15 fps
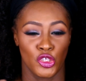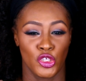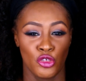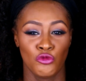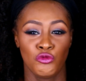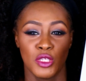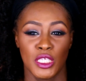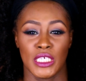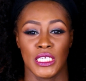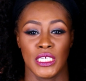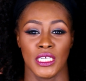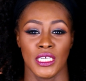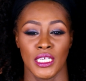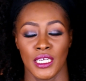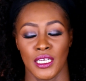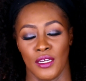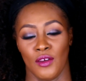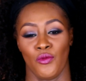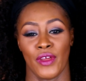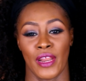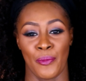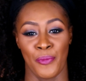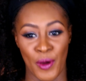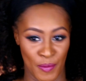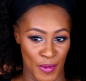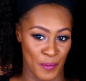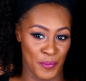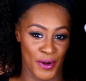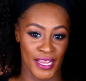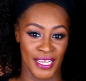juicy when I put
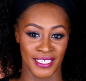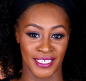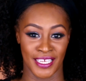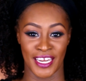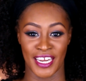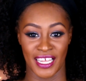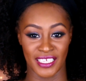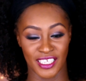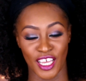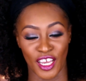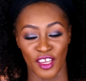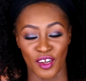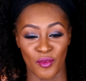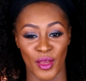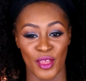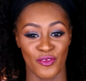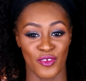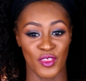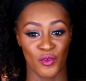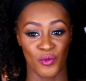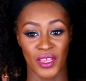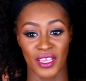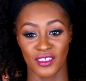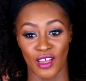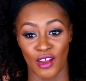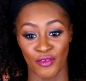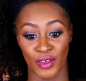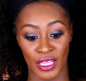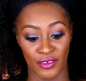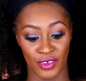my braids in and I tuck it away for the week. So I
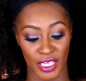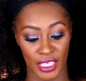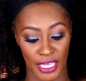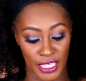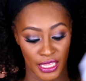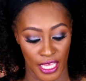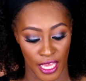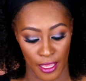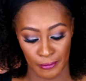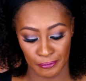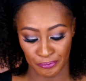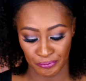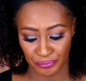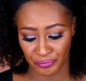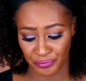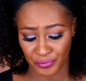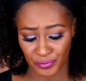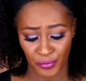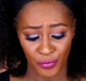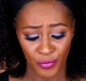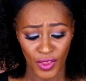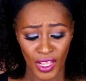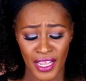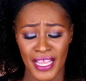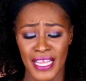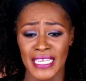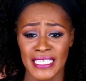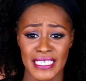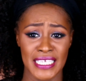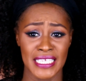really, really like that.
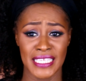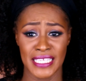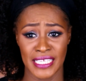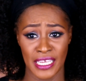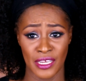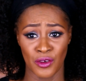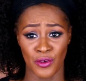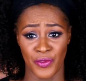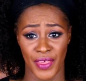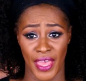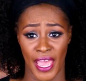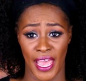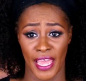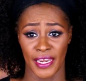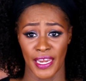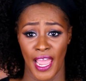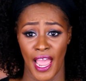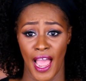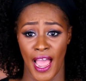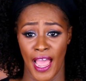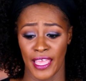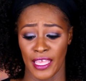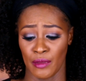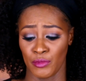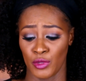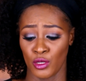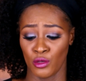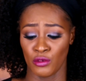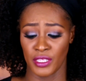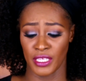To seal that, I am
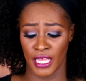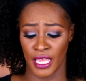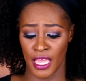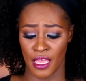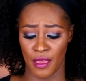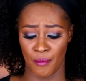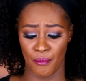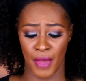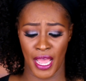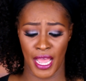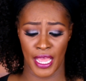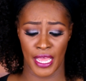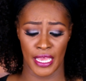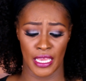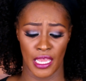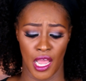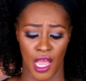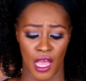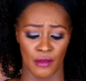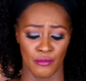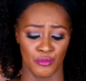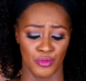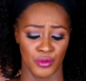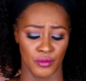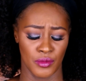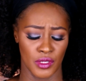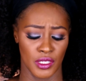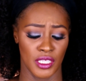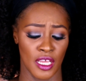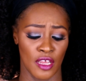using my
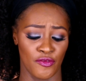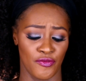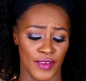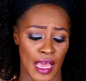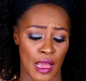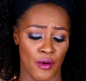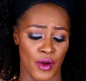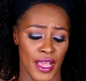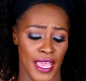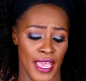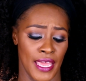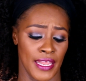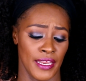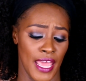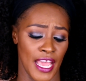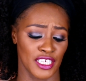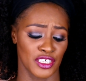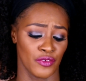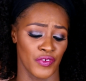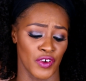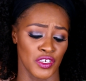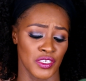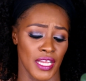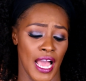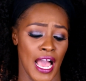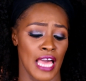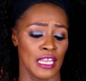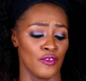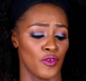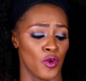sunflower and extra virgin
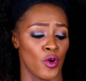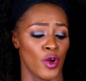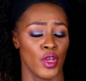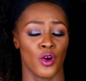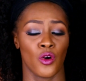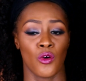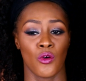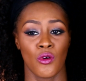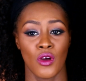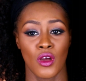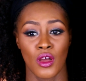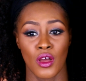olive oil.